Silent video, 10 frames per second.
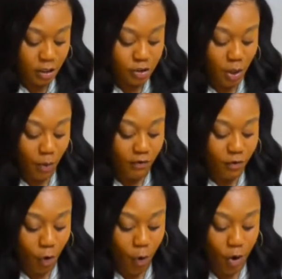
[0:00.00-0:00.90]
So, of
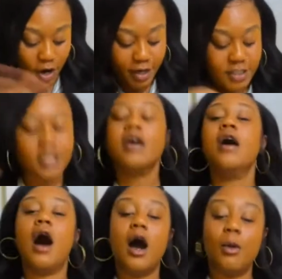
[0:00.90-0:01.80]
course,
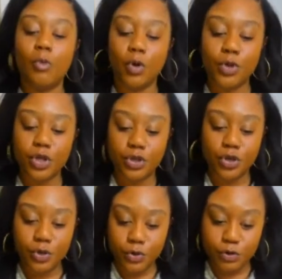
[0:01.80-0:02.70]
What we
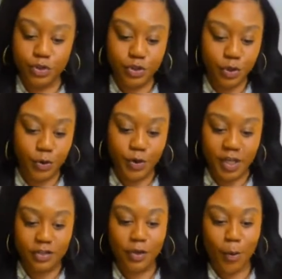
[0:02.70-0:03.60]
used to
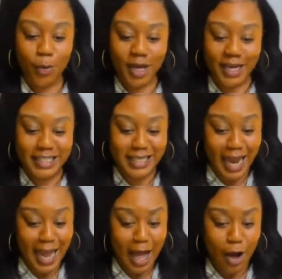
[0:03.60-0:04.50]
get the wig
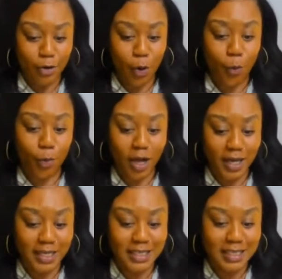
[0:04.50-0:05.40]
down
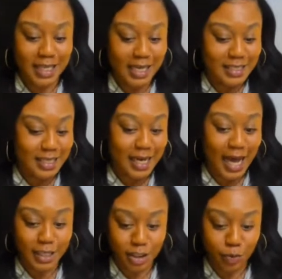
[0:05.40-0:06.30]
was this
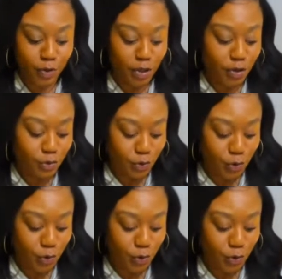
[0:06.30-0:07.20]
got to be
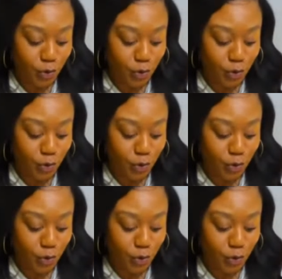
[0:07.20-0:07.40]
glued